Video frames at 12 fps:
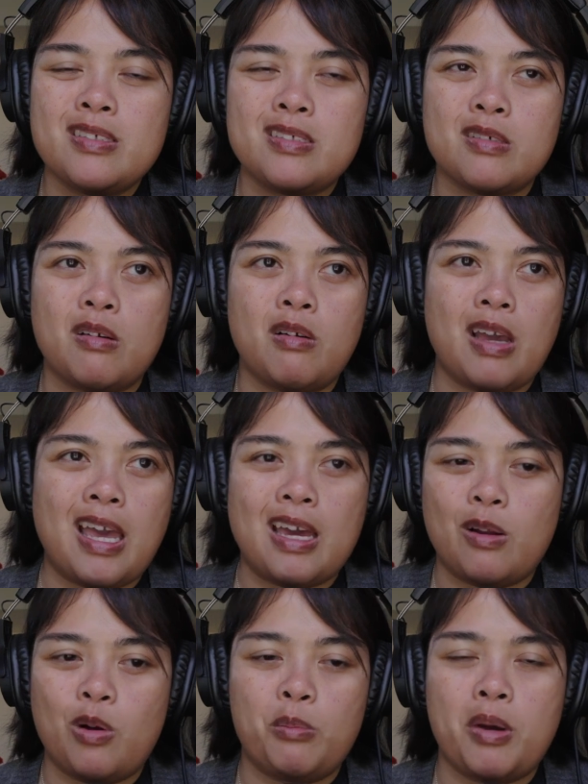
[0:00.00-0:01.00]
so I had
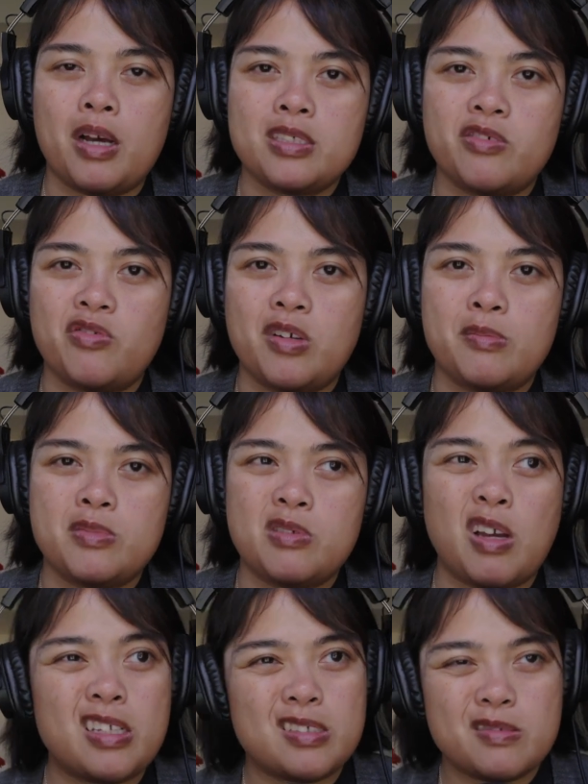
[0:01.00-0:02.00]
a whole box of them. So
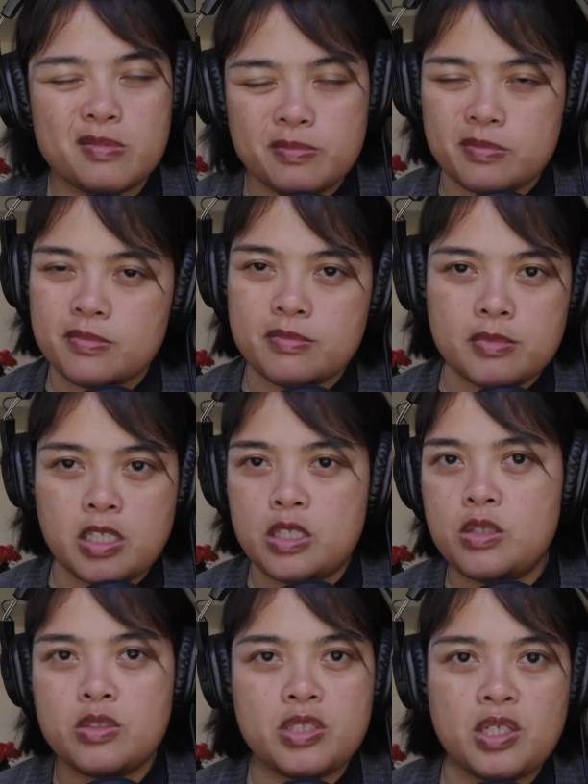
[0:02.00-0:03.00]
I just
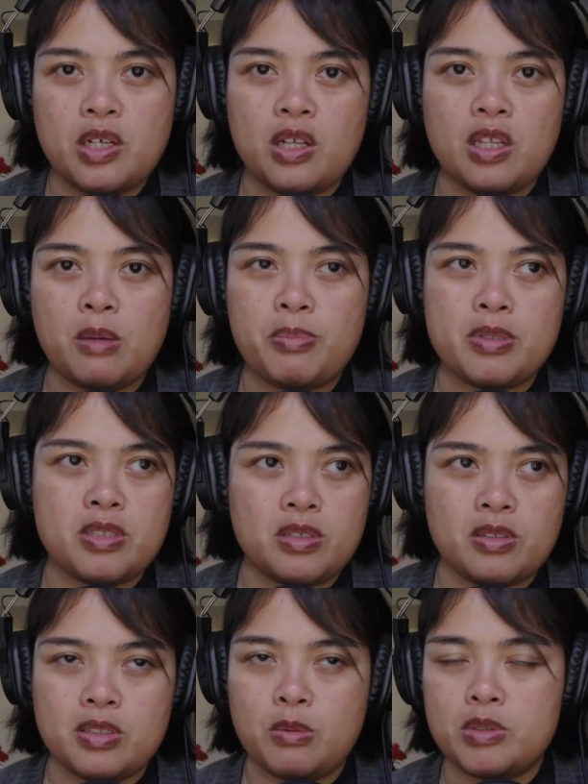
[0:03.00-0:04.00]
used it all up
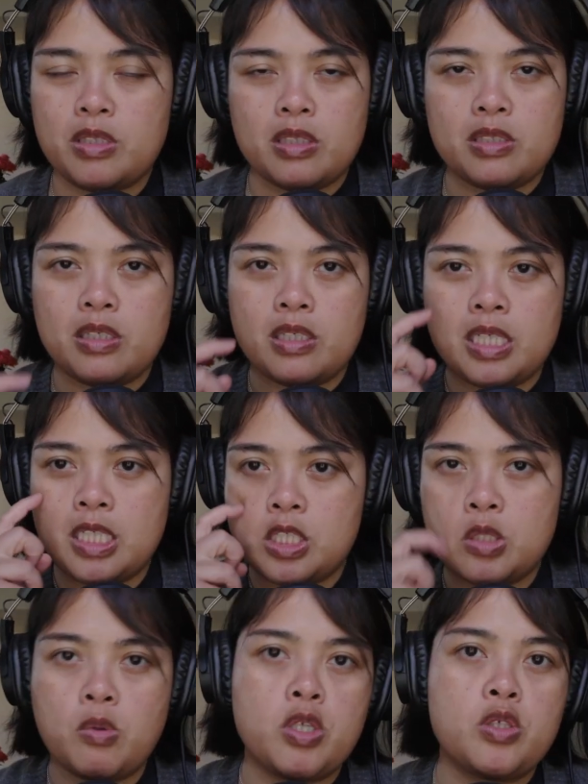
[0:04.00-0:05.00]
until it was all done and then
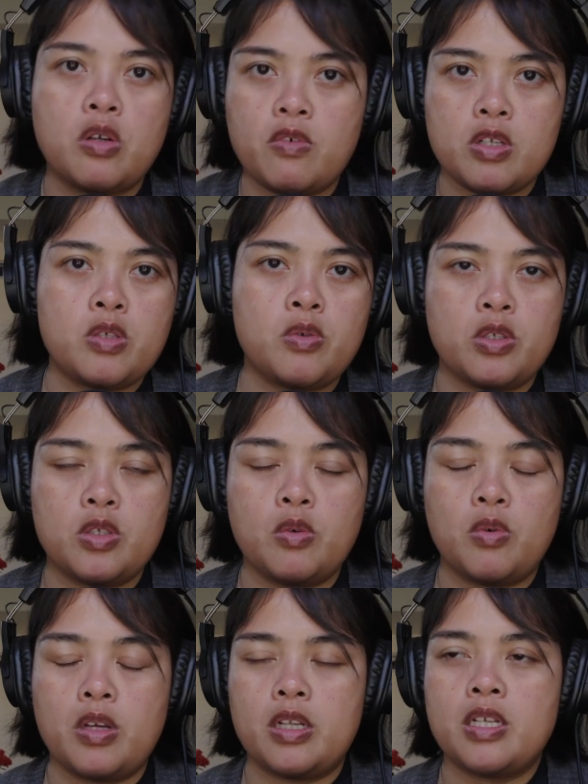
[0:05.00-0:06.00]
switched over to a new
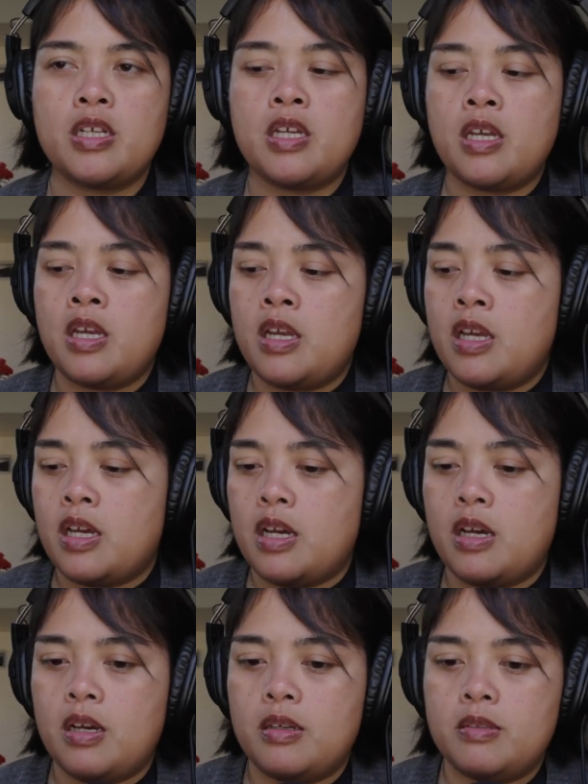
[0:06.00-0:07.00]
one.
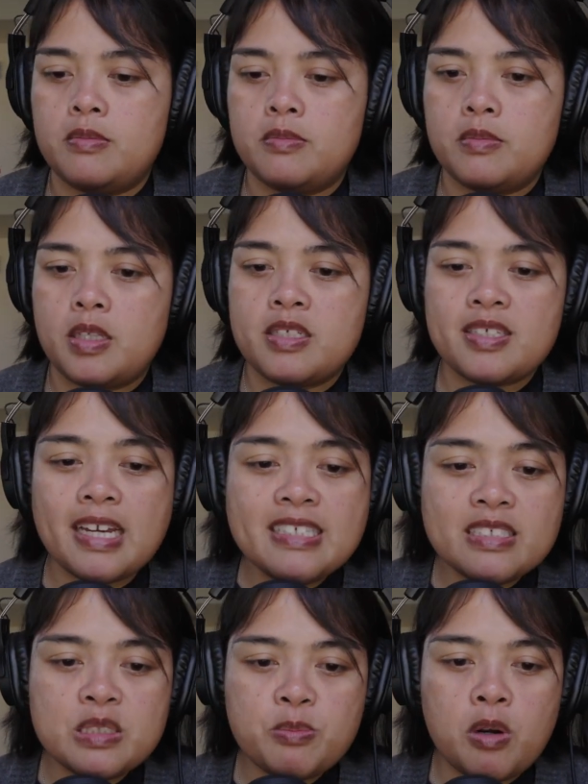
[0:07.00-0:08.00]
The science
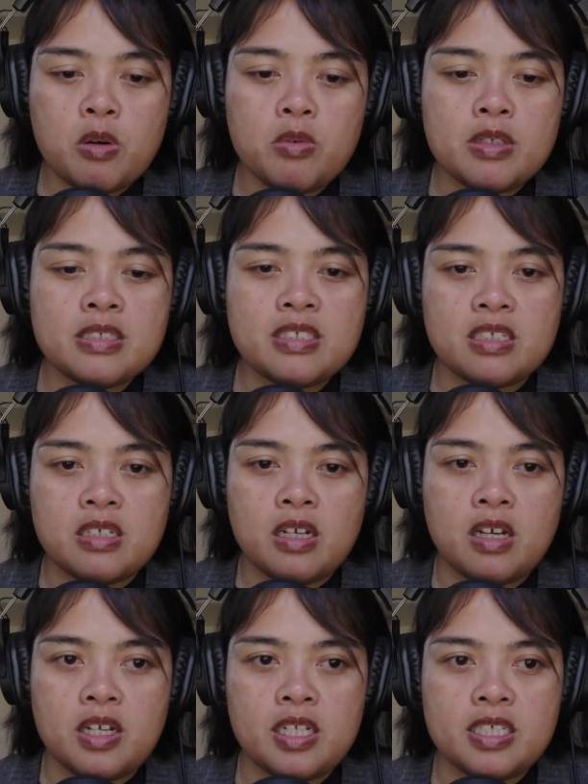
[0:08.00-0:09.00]
and sport ones and
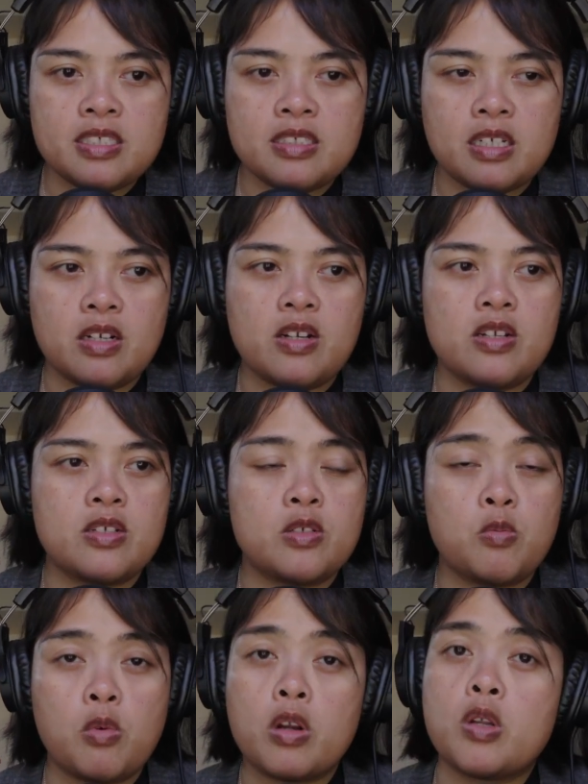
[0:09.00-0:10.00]
honey stingers
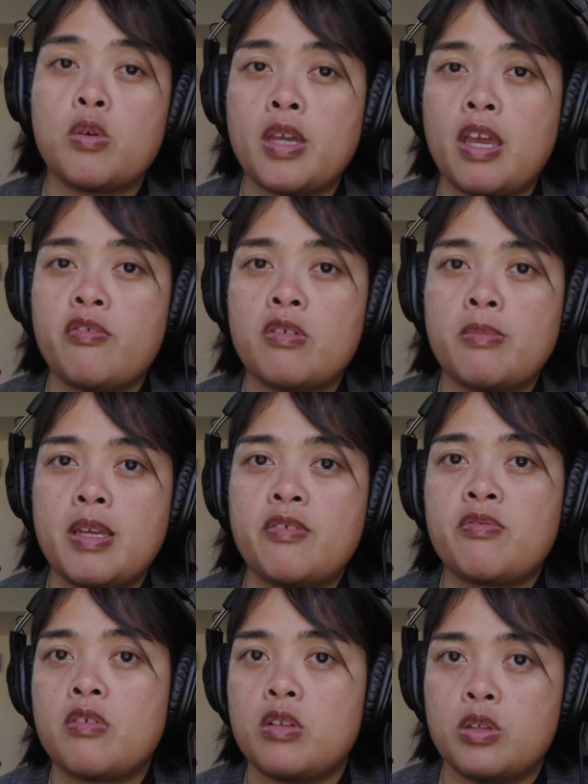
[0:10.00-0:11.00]
worked okay for me
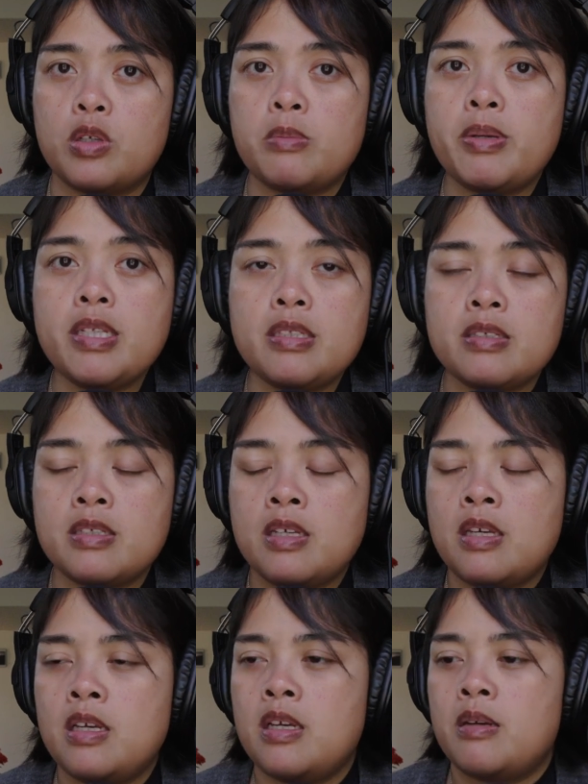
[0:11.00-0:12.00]
for a little bit,
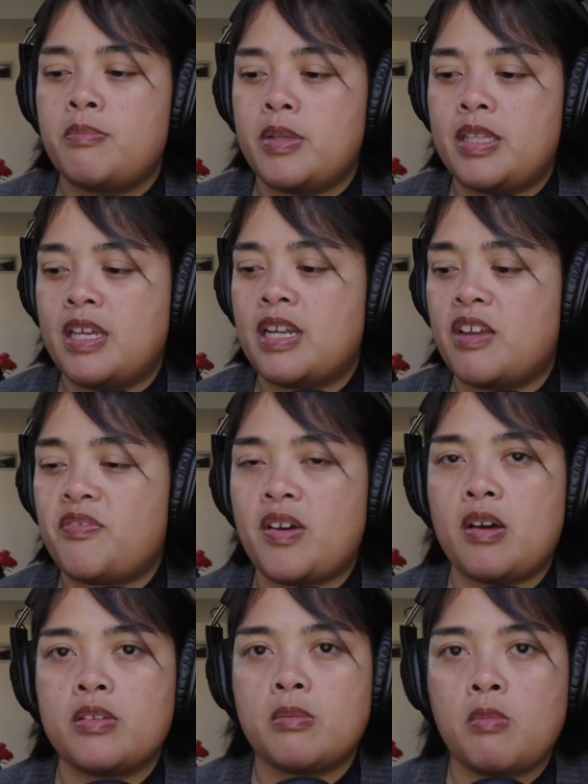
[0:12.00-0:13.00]
but then I
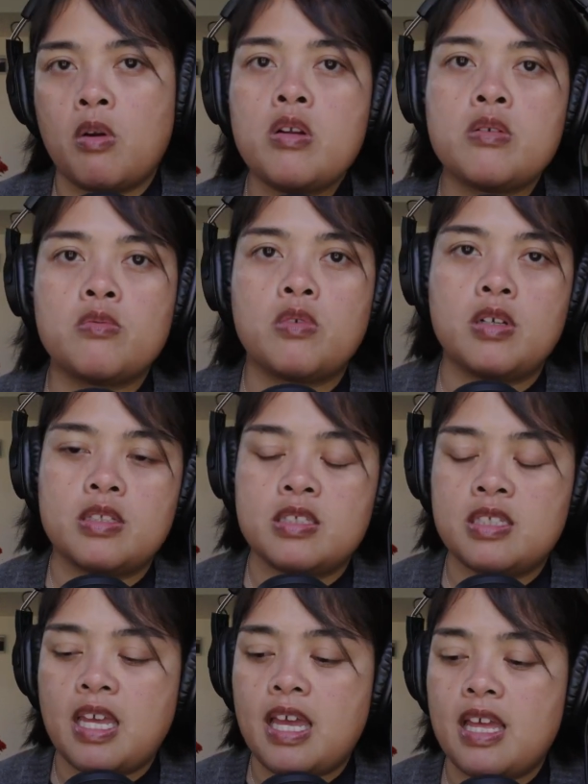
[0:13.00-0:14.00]
found the Morton
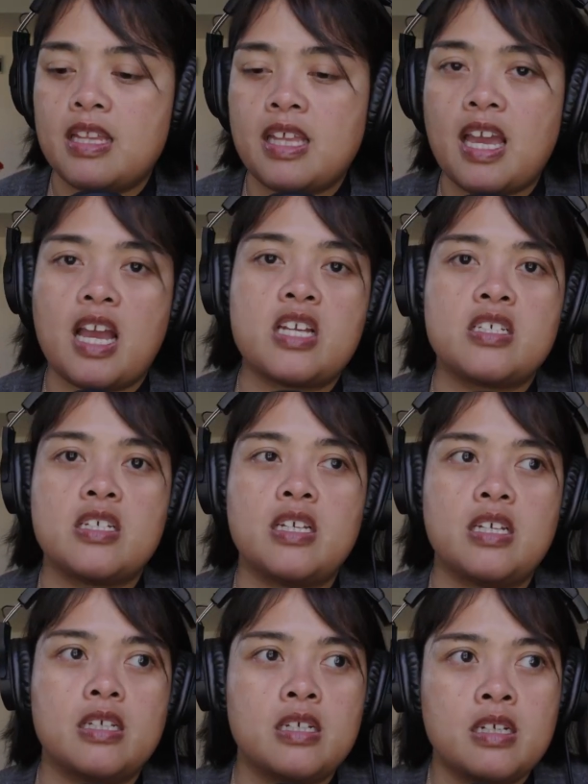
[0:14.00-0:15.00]
ones, and they actually,